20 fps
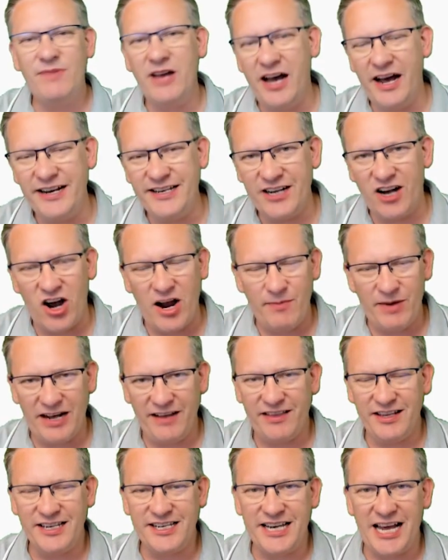and I'm
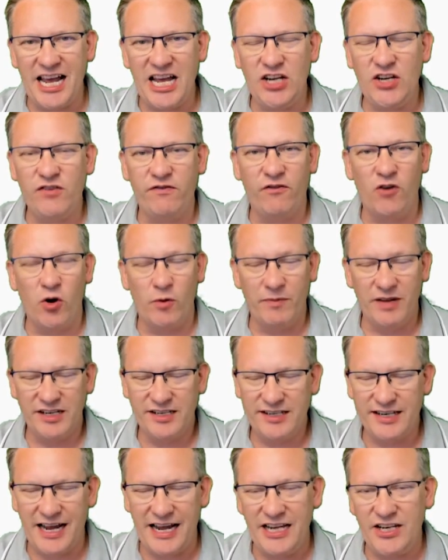Nathan Sage from
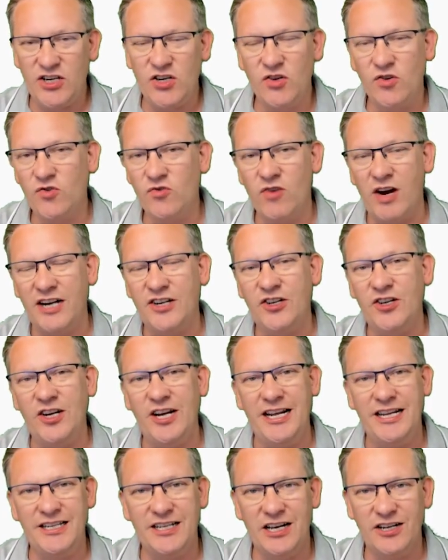
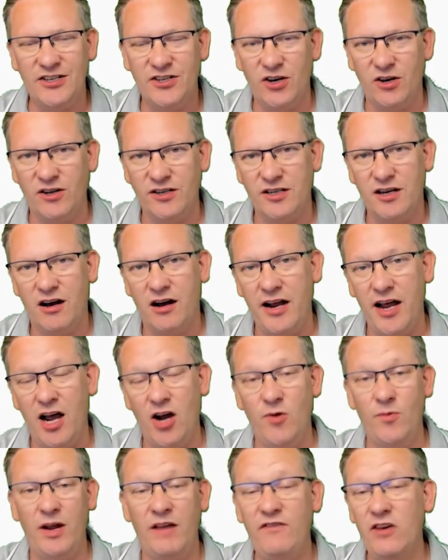
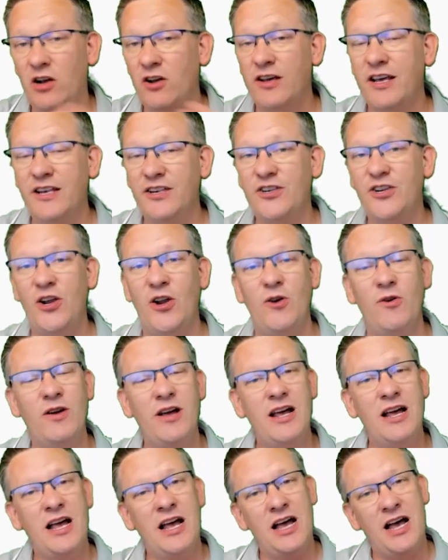sagestrategies.io. If you're looking
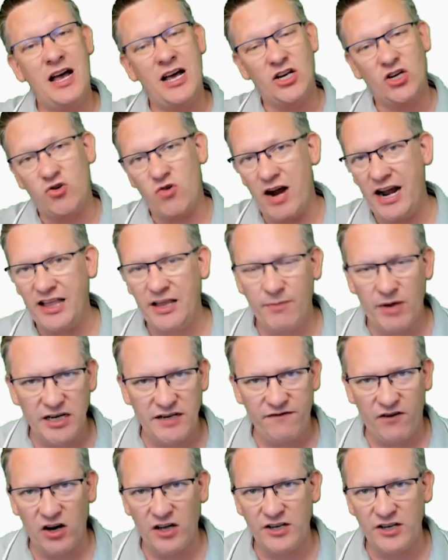to trade the most